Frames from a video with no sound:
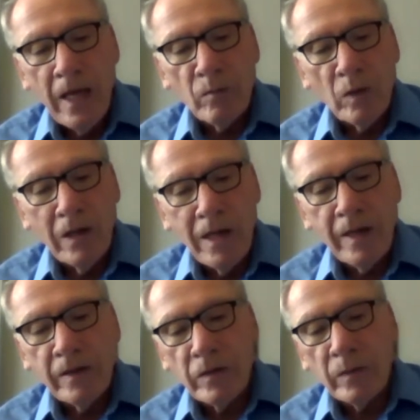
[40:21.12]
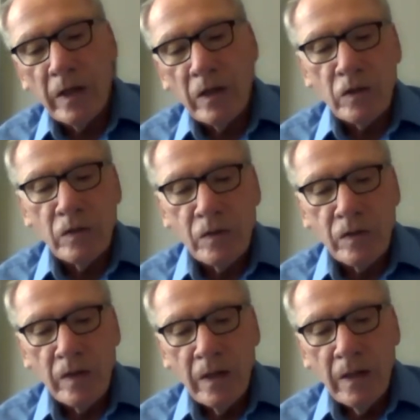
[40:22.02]
and rely on
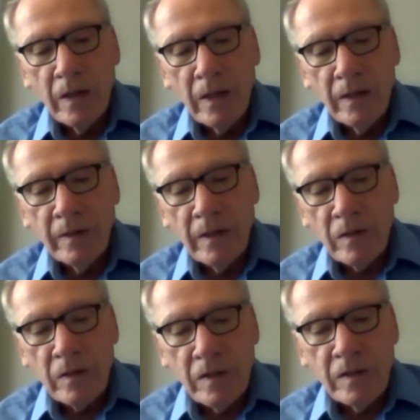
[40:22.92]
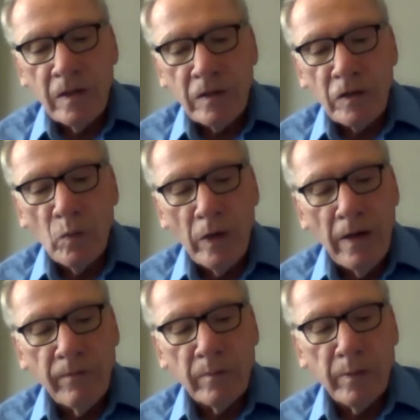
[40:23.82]
donations, isn't, isn't this a
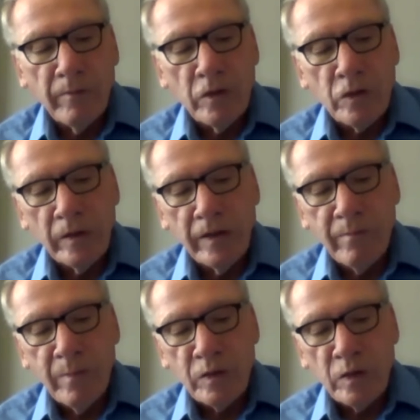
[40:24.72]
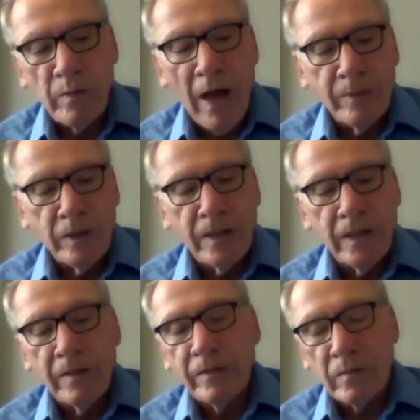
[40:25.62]
way for provincial governments to
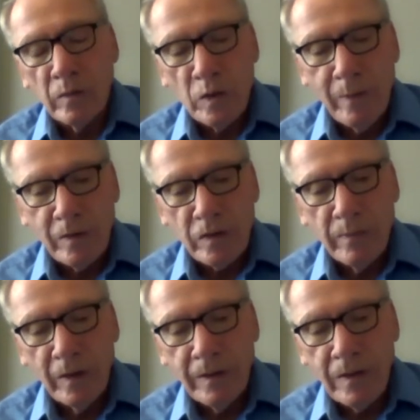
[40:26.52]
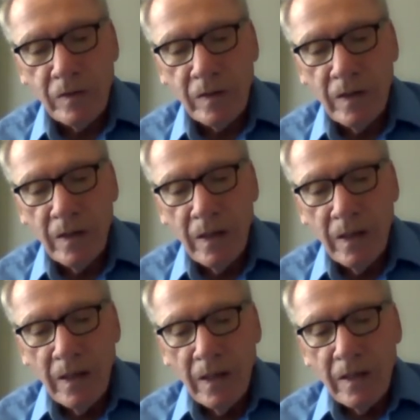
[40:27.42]
abdicate their responsibilities?
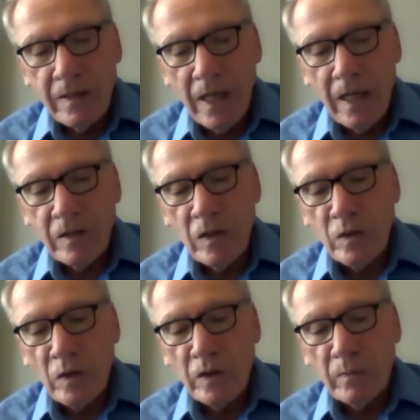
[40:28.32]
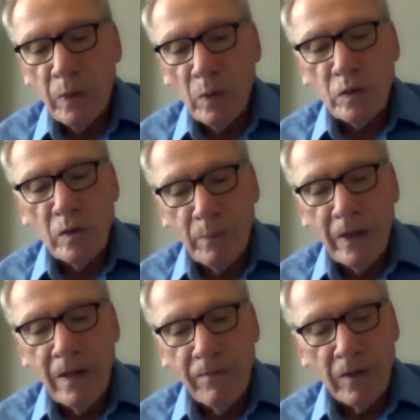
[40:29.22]
Taxes are supposed to
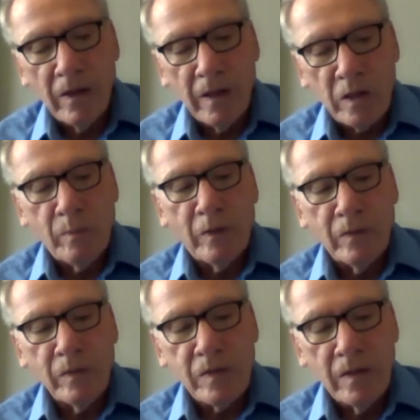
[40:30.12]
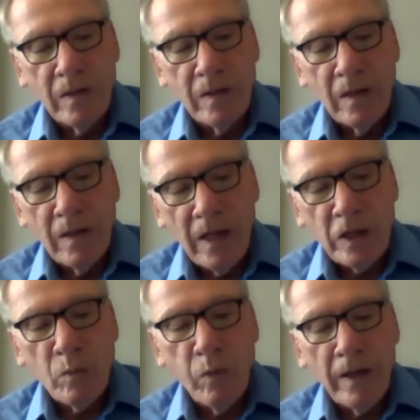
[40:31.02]
pay for hospitals.
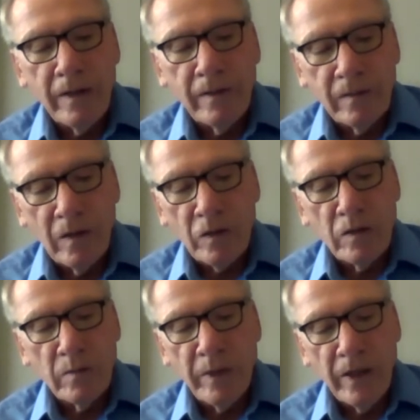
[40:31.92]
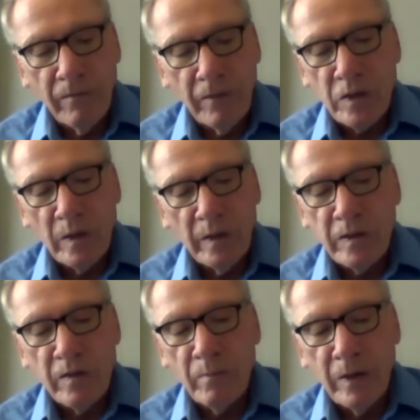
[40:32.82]
That's why long term care
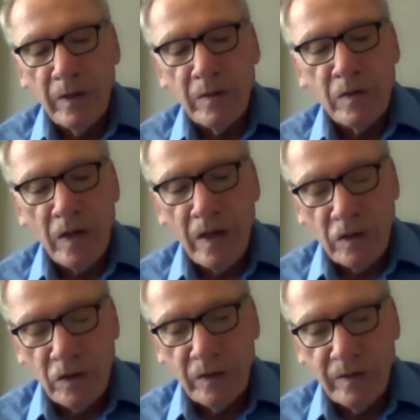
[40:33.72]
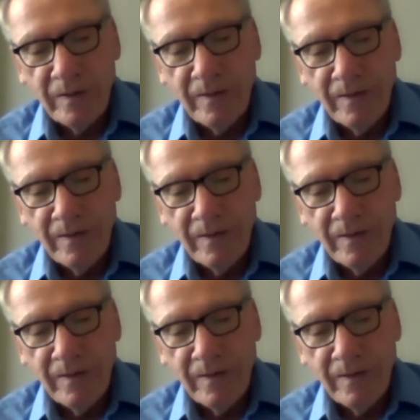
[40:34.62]
facilities have been a disaster